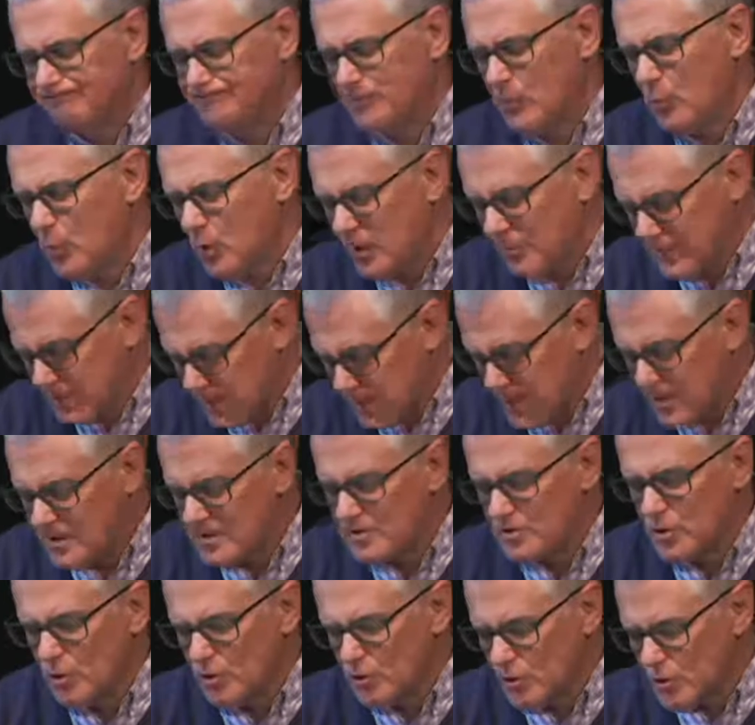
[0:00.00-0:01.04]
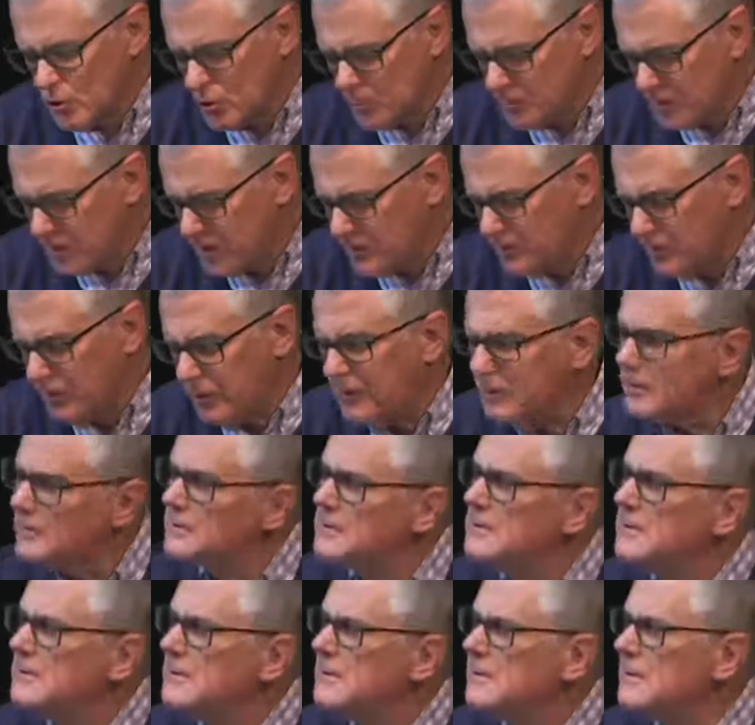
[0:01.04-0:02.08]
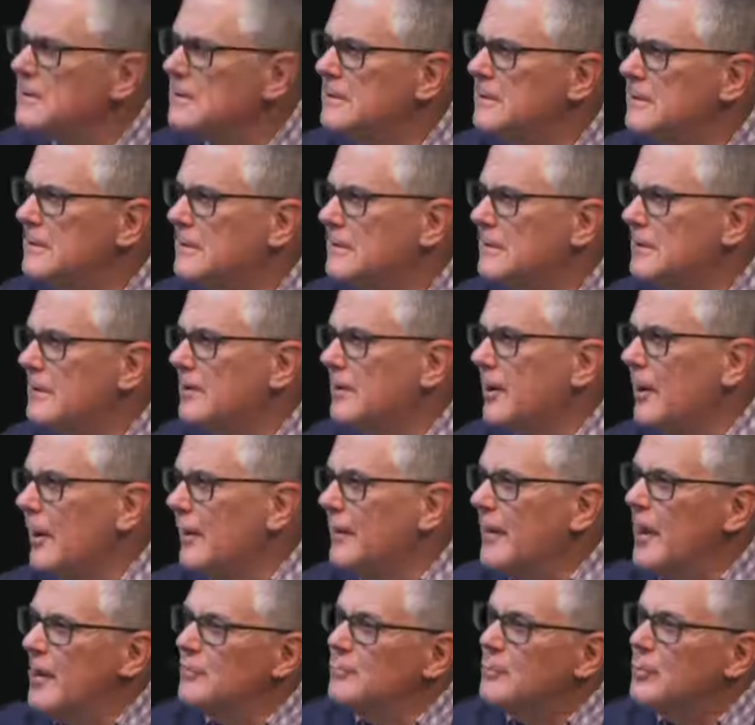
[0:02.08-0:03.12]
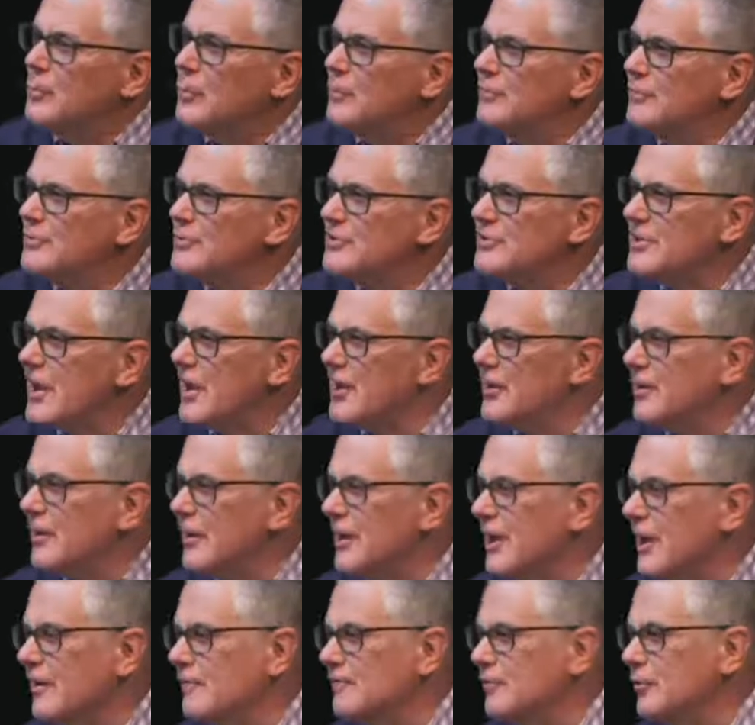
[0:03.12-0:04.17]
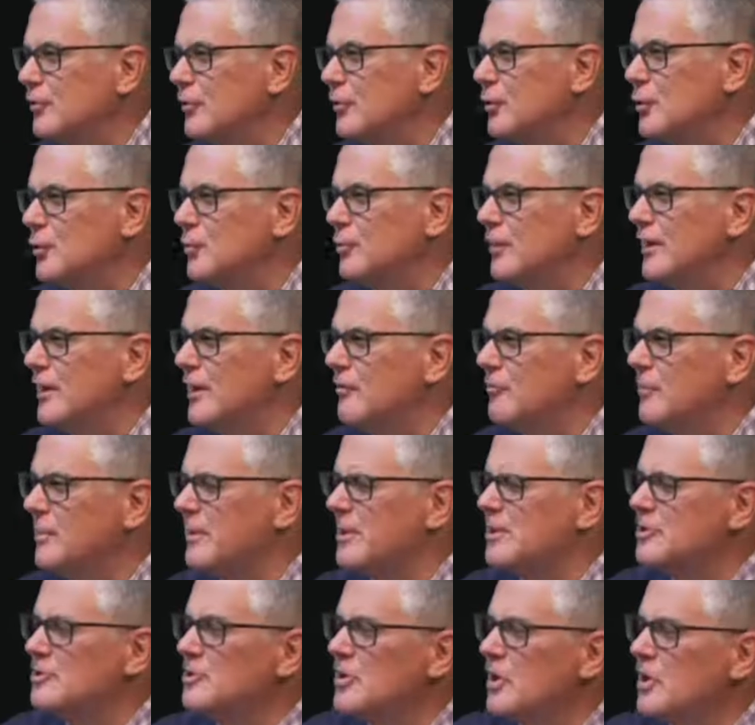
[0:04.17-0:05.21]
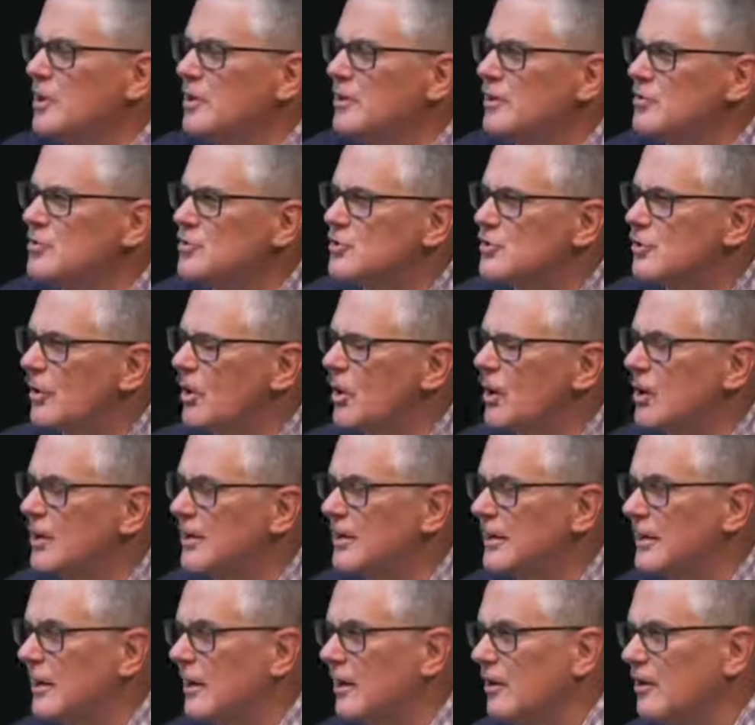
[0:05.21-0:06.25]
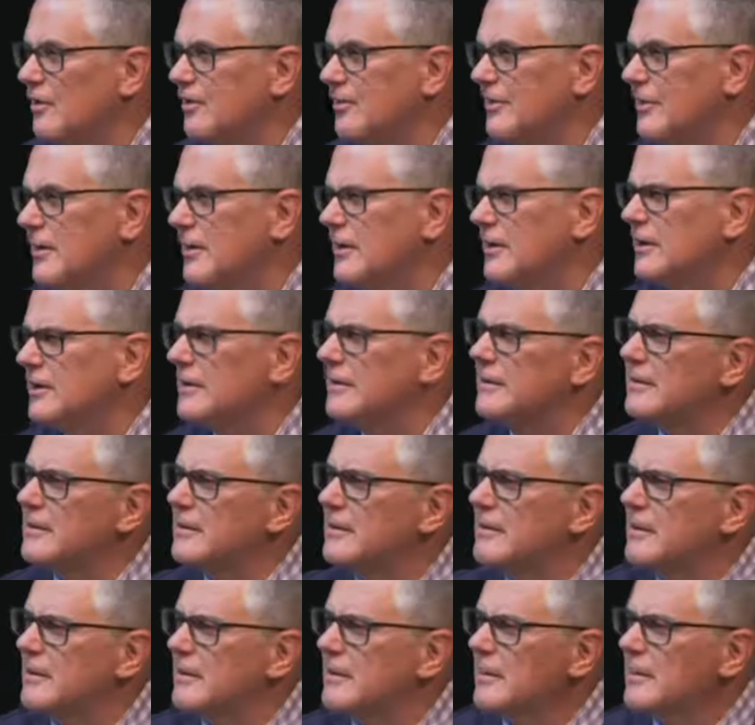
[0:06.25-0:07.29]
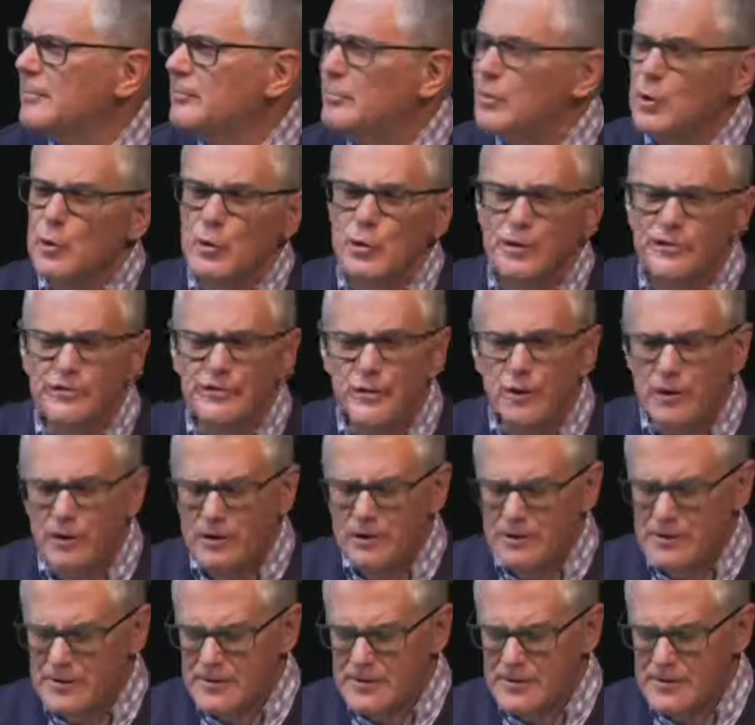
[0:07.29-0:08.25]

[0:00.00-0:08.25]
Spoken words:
Well, because those two people, on that beautiful Saturday afternoon when everybody's young and strong and healthy and beautiful,